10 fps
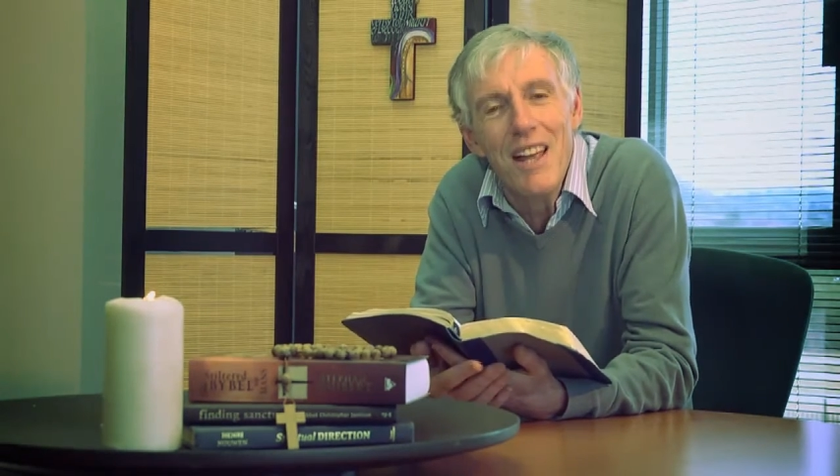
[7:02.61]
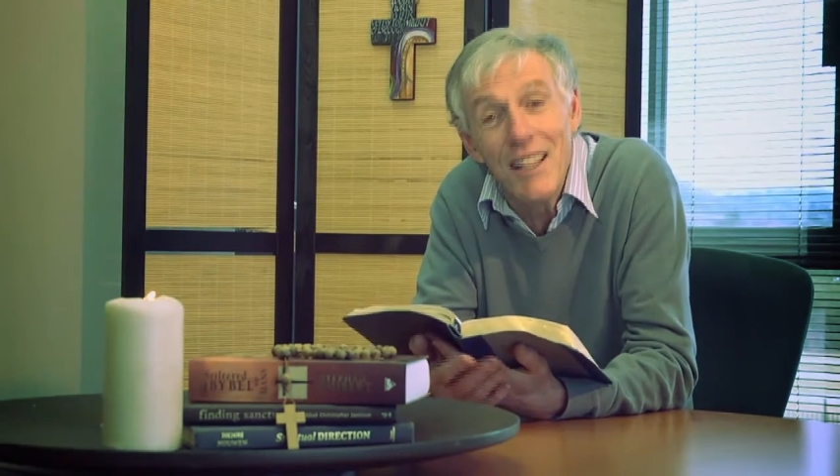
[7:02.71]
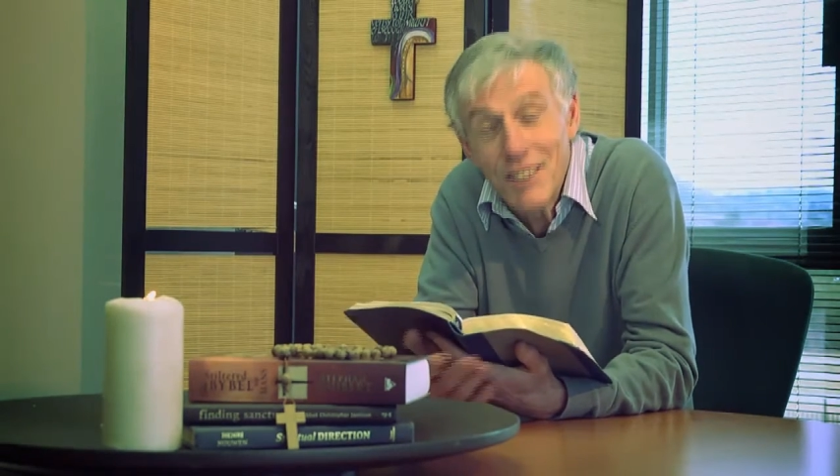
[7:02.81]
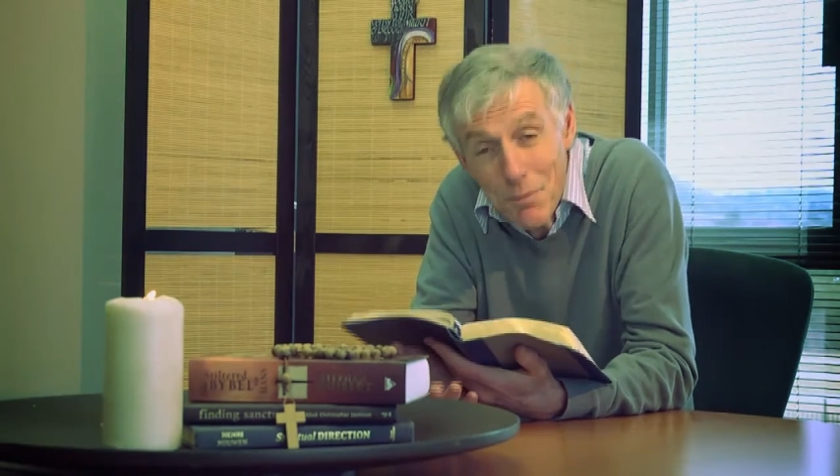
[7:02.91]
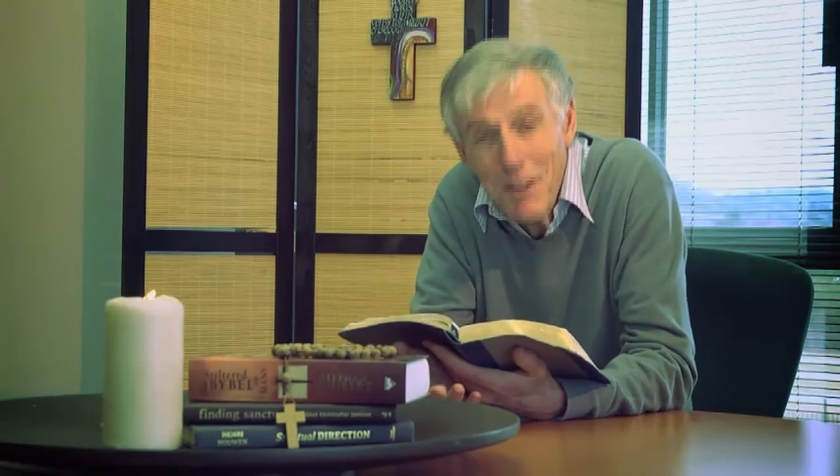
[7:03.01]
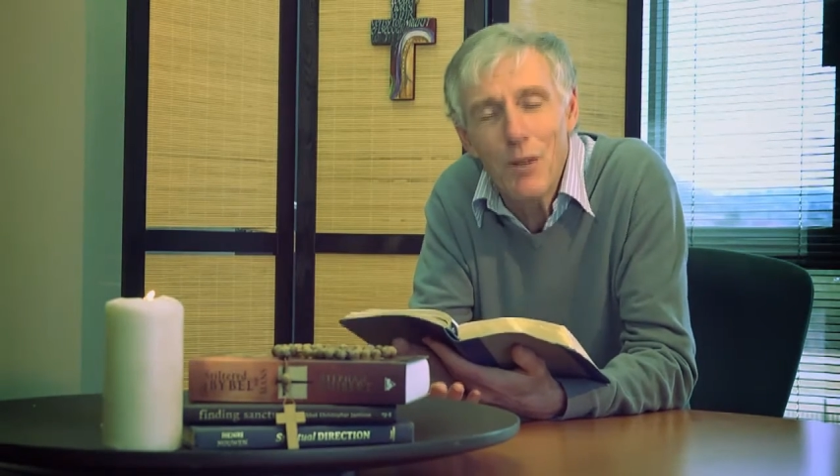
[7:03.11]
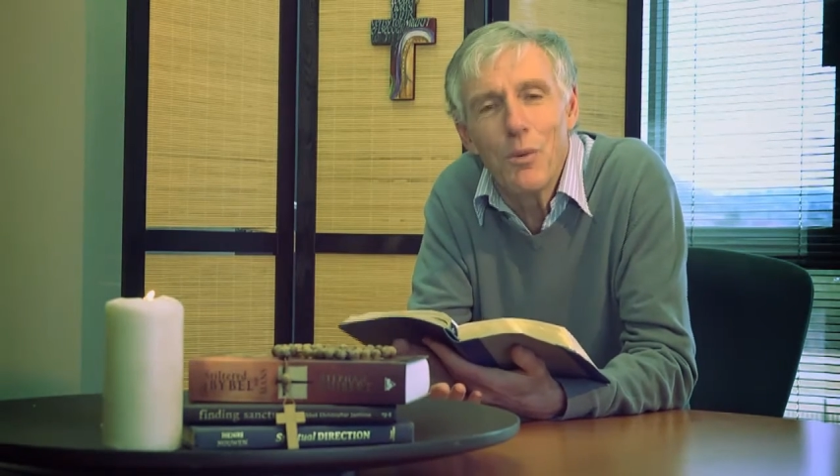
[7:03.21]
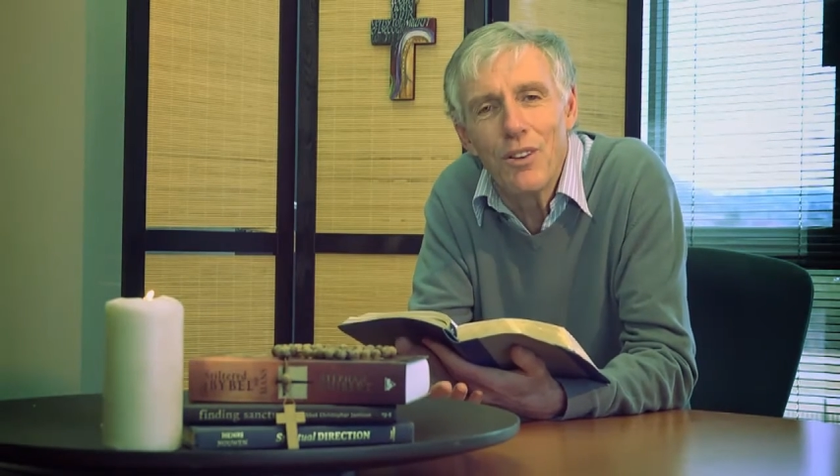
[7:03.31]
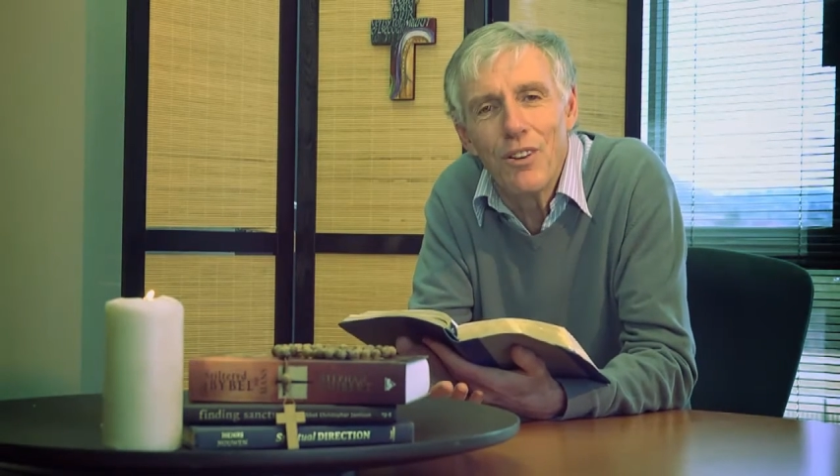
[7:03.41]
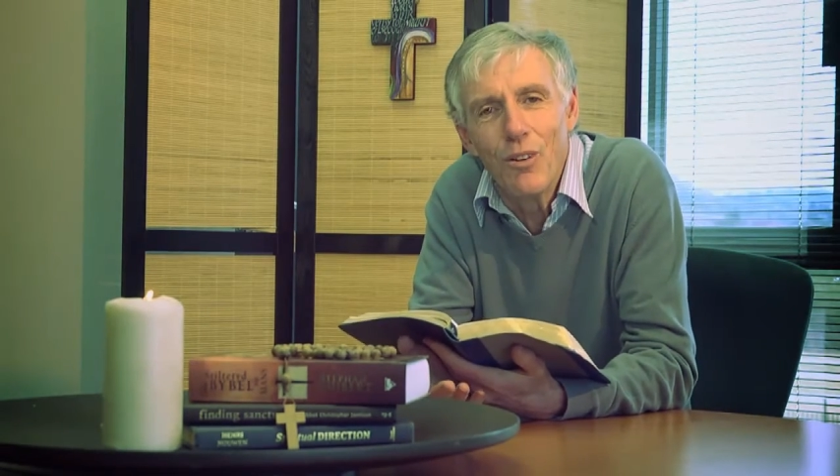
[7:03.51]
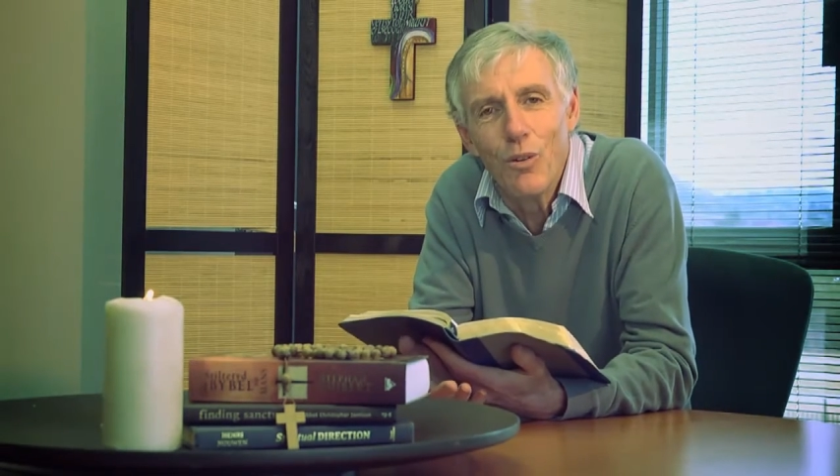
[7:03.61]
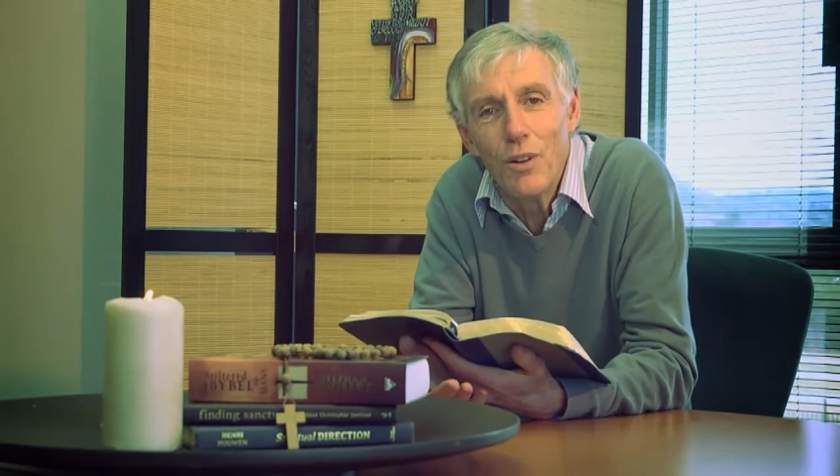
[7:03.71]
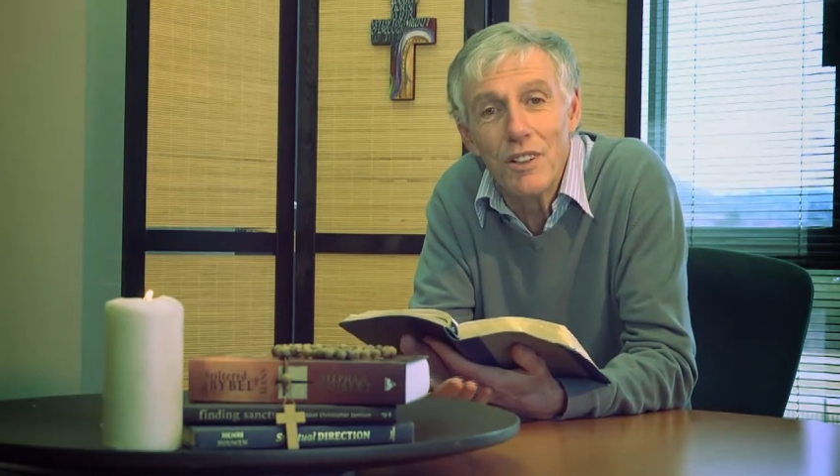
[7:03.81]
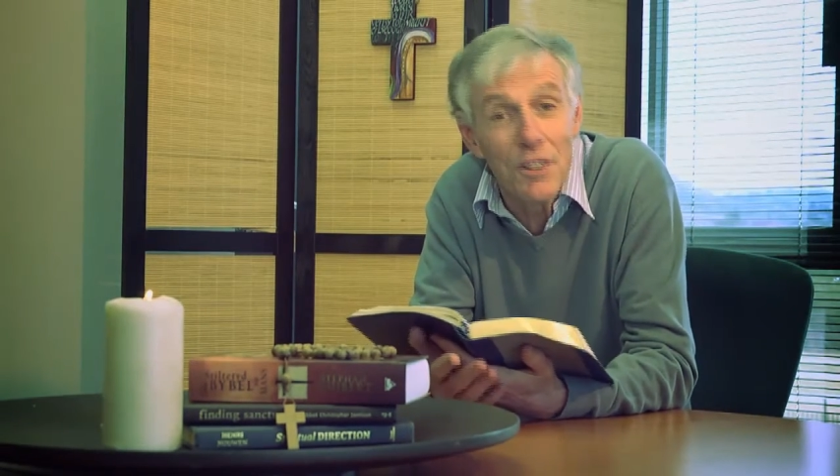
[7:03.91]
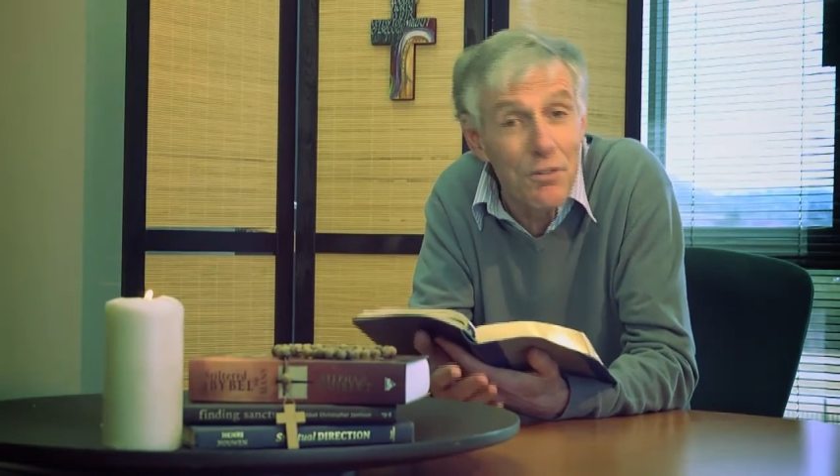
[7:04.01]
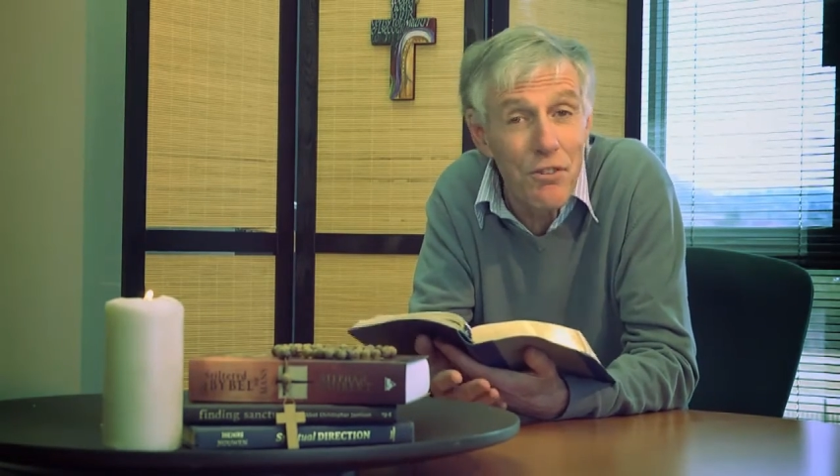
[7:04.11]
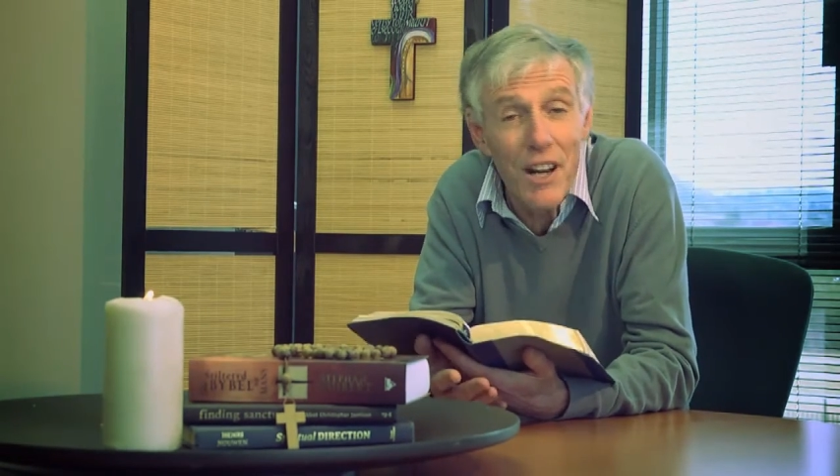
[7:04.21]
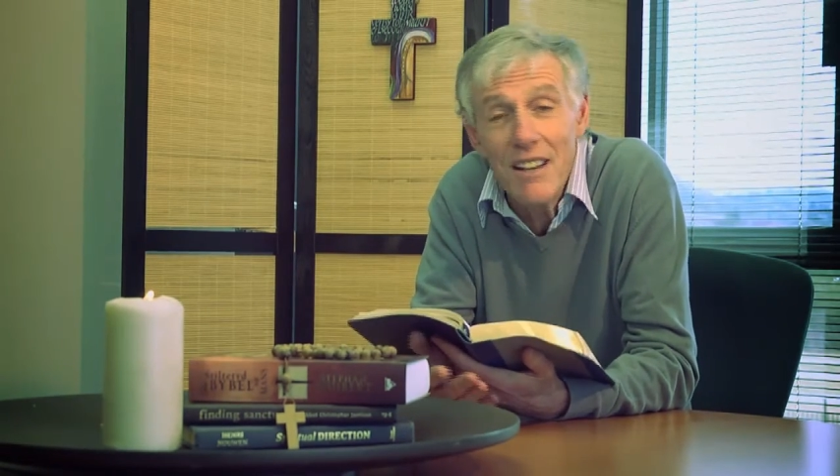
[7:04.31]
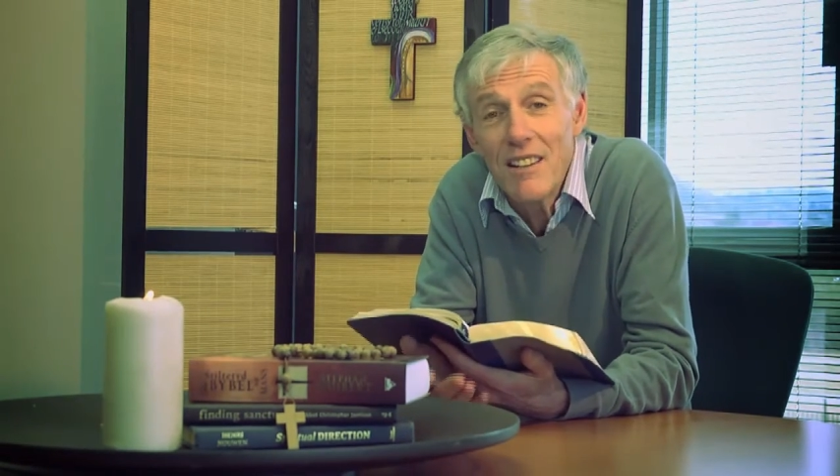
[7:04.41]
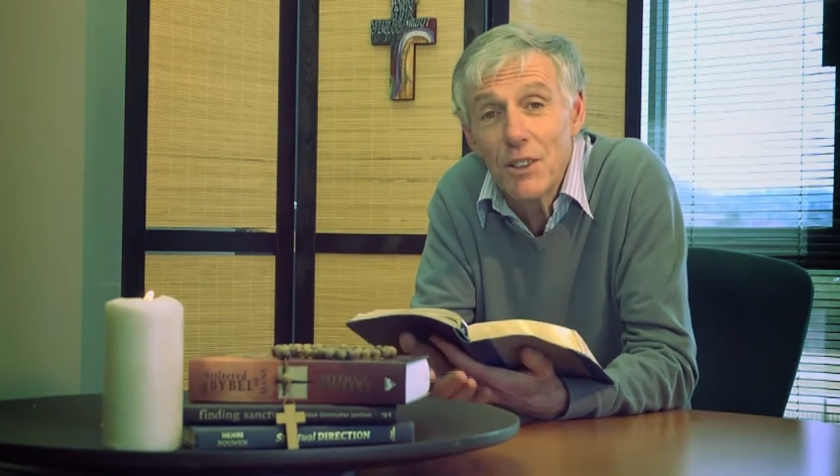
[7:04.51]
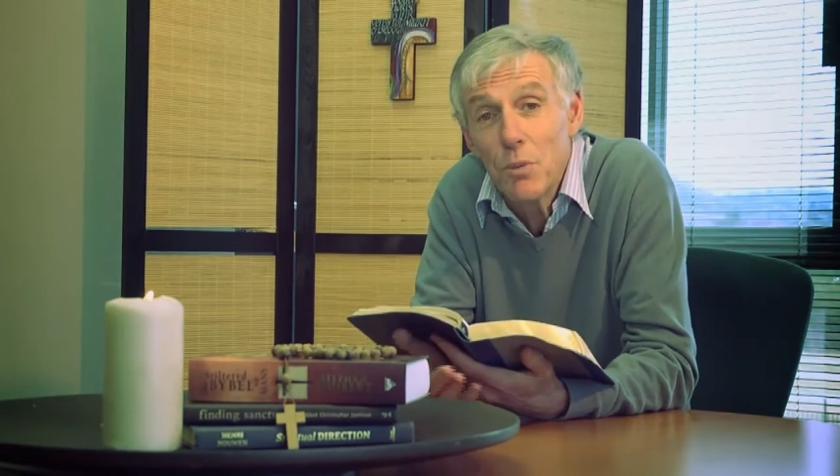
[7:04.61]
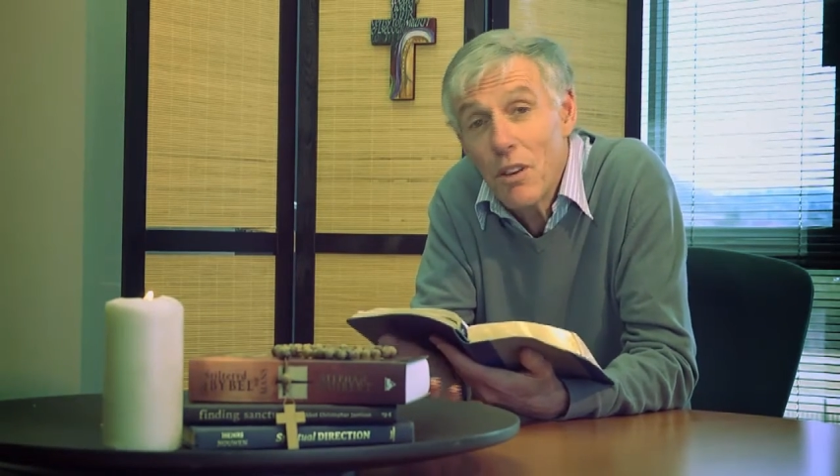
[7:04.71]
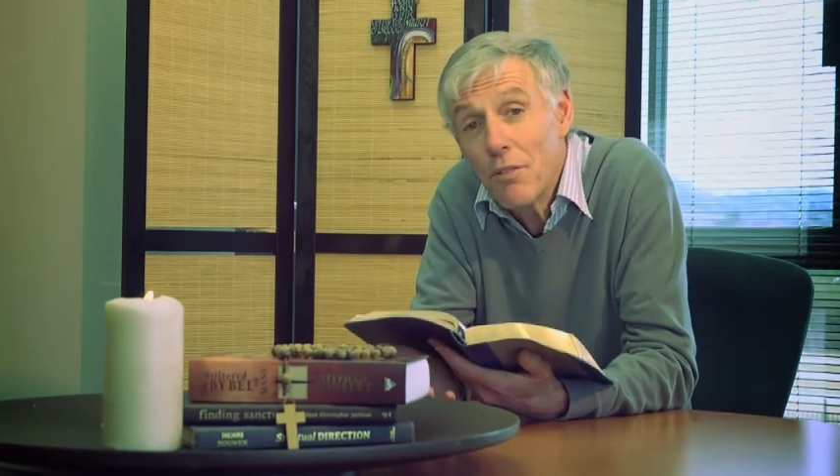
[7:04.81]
and speak with the Lord as a friend does with